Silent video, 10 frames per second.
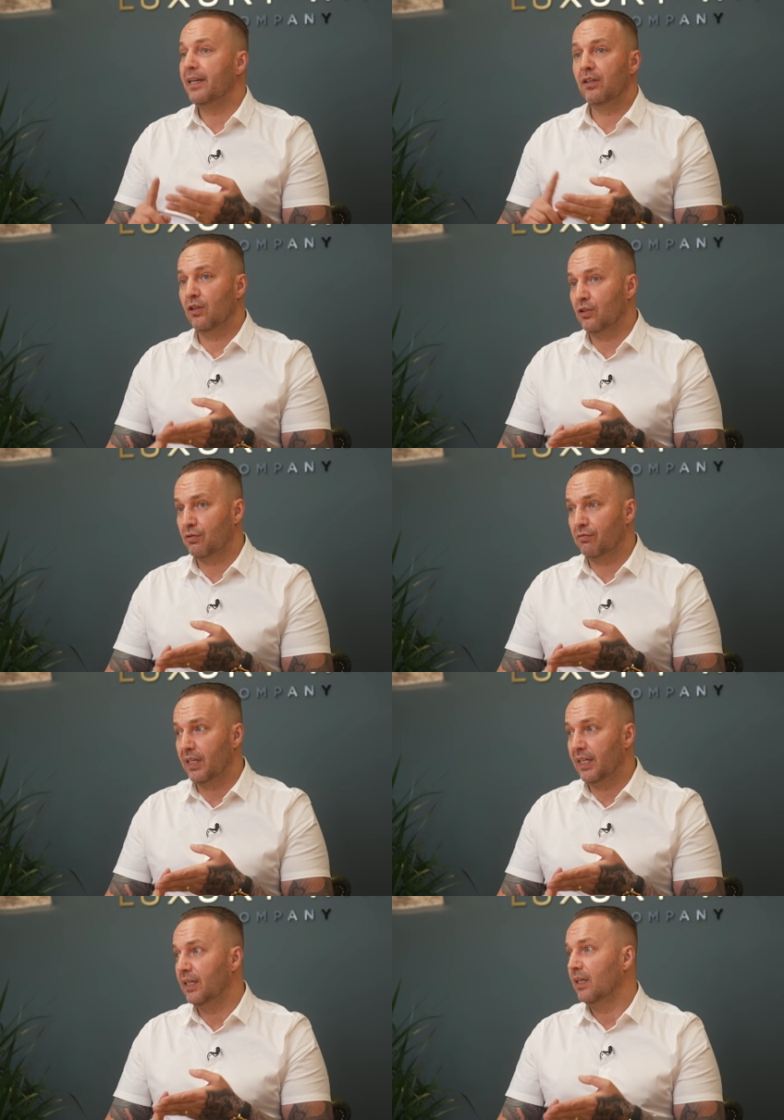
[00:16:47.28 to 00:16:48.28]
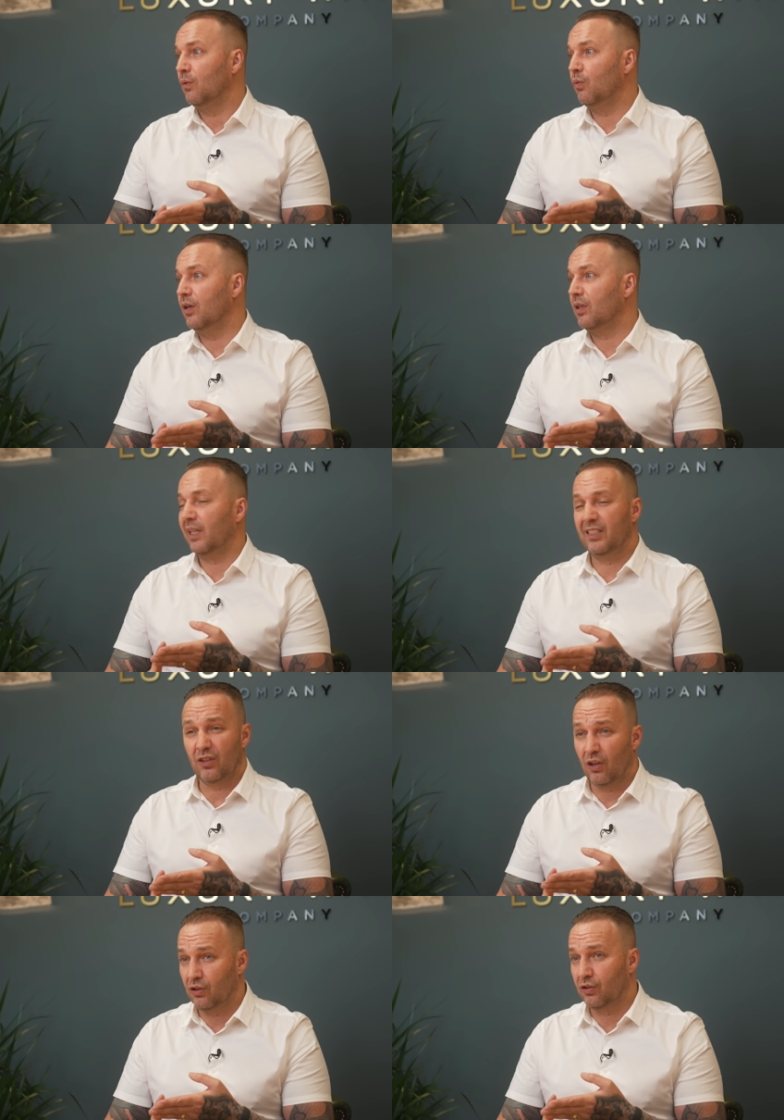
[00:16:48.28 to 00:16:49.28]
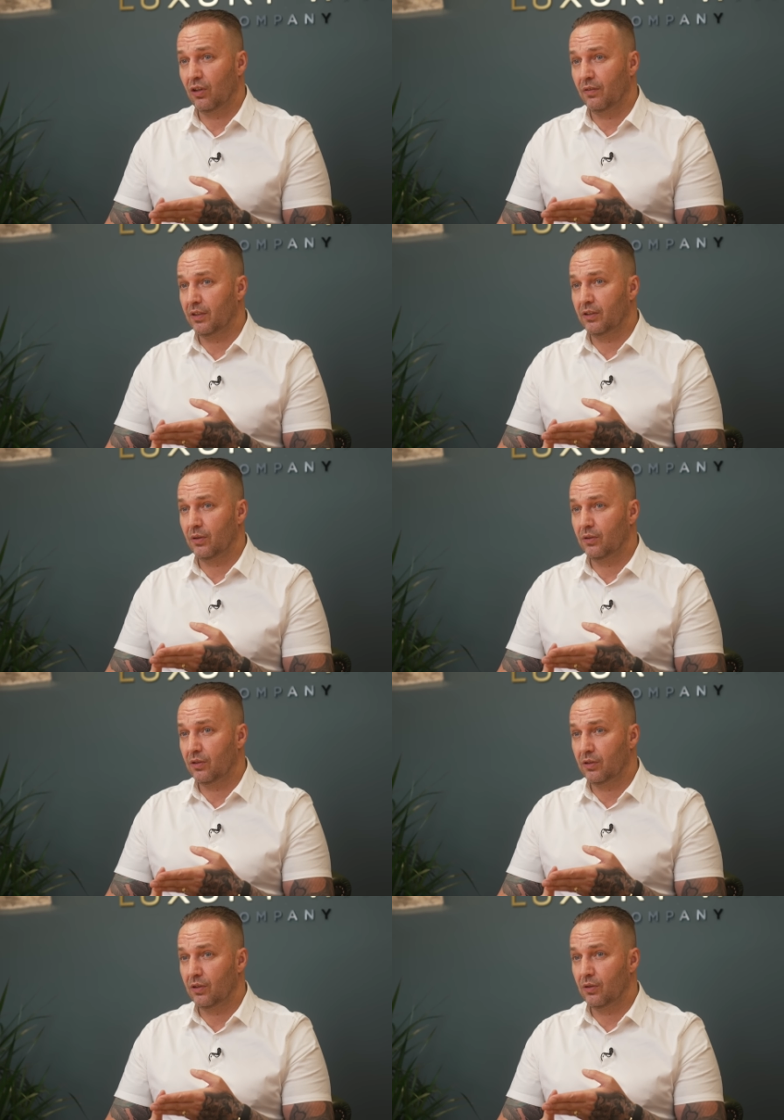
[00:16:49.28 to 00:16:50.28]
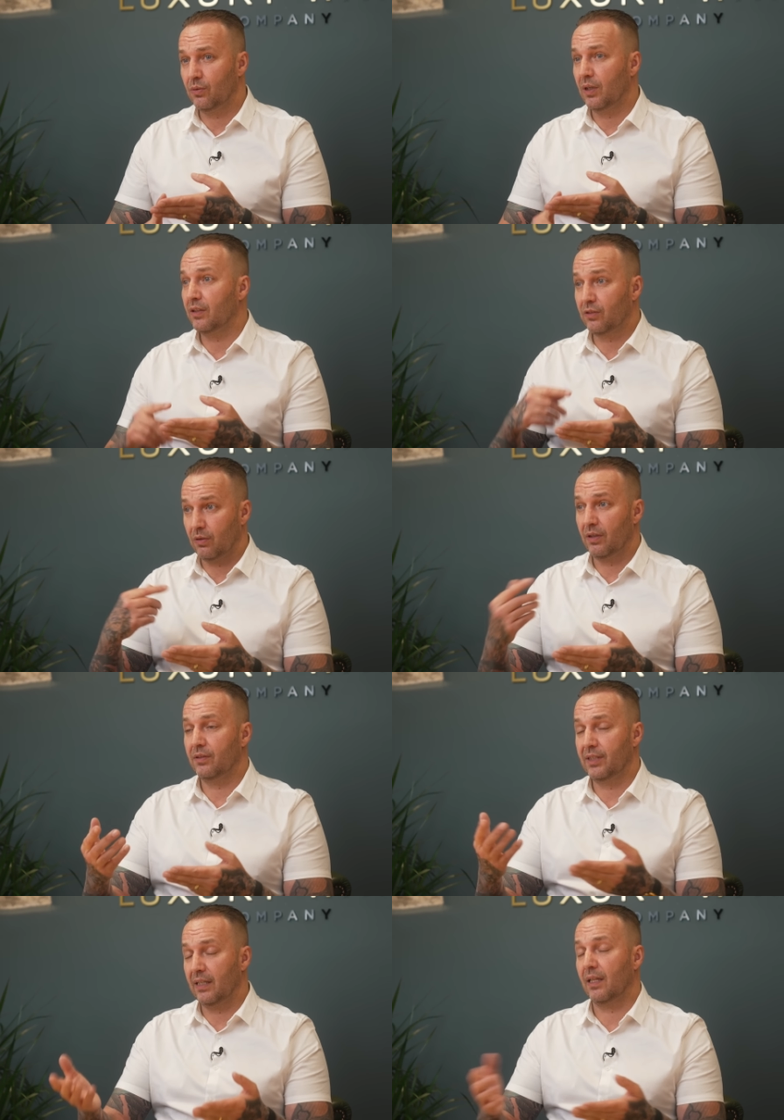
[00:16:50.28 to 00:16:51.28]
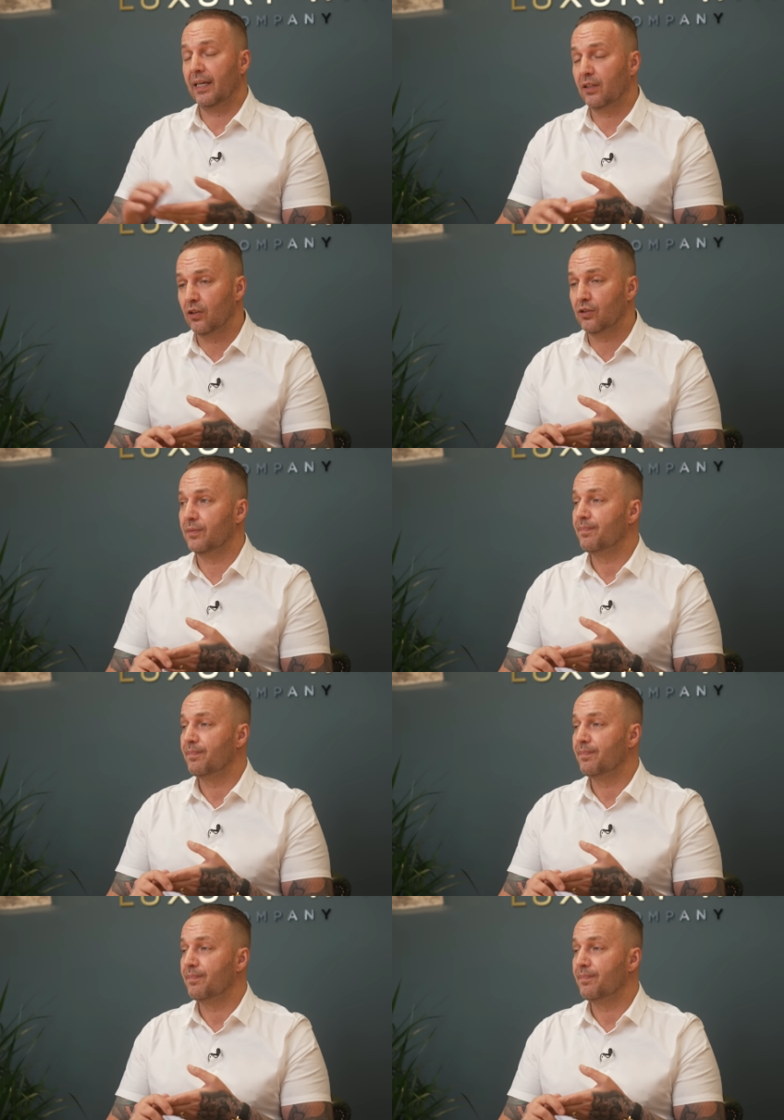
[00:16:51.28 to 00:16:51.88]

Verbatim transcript: any of those three, worth list or just over to, to, uh, to a dealer like us.